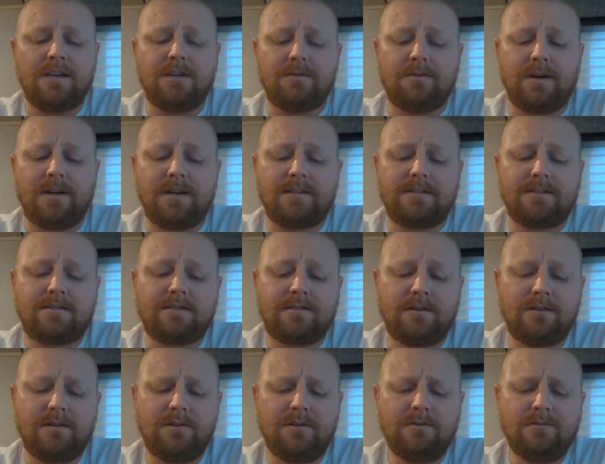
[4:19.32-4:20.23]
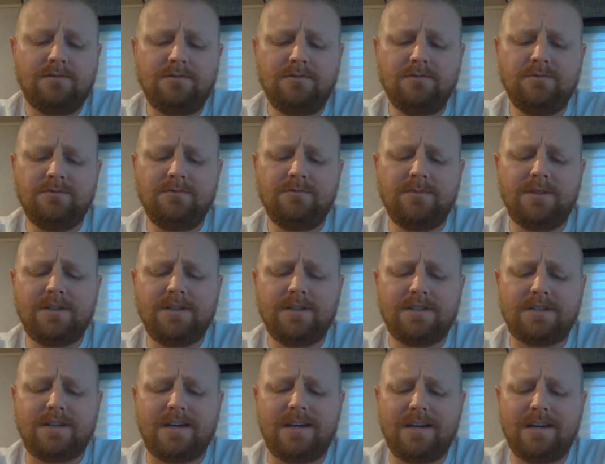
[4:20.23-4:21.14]
You ain't so
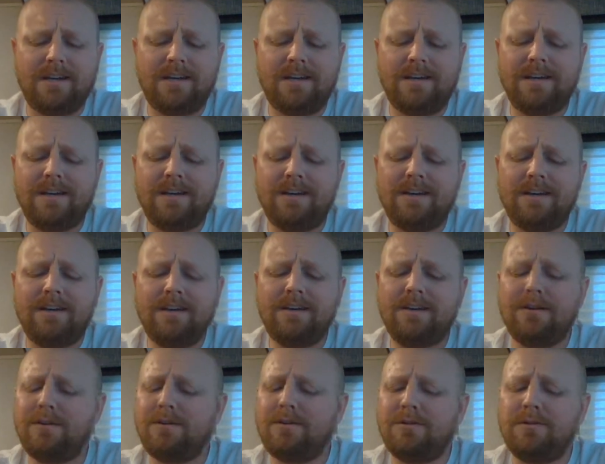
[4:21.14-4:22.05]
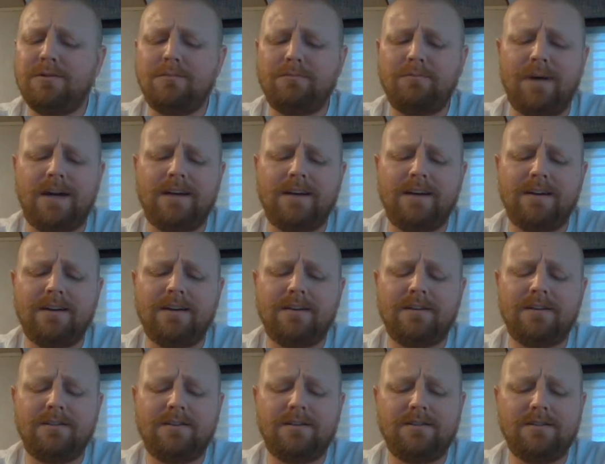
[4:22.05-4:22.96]
much hell
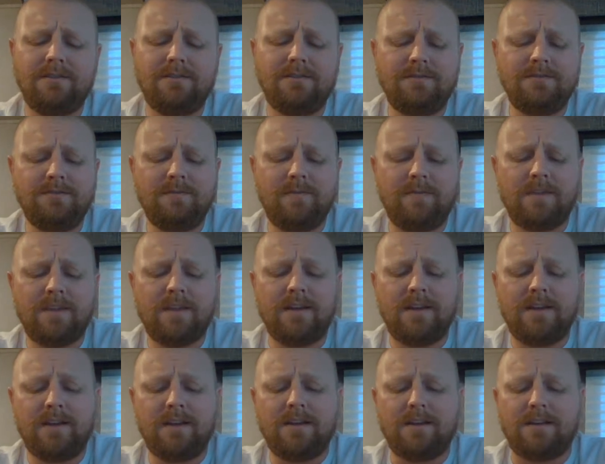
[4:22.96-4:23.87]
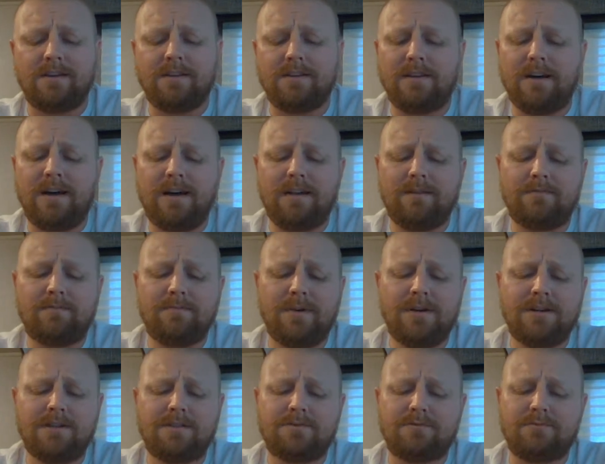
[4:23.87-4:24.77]
bound. You're not
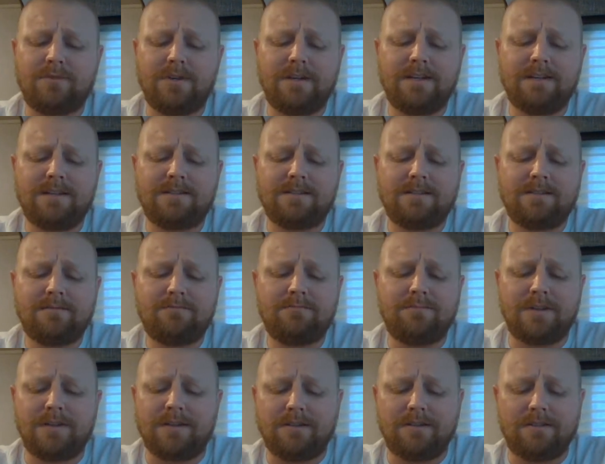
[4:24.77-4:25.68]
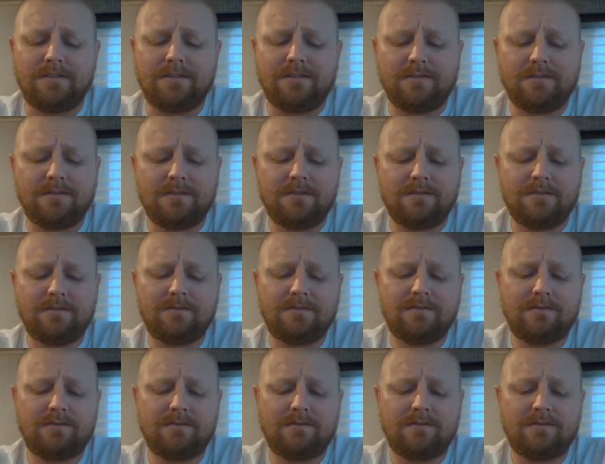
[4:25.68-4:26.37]
much whiskey bound.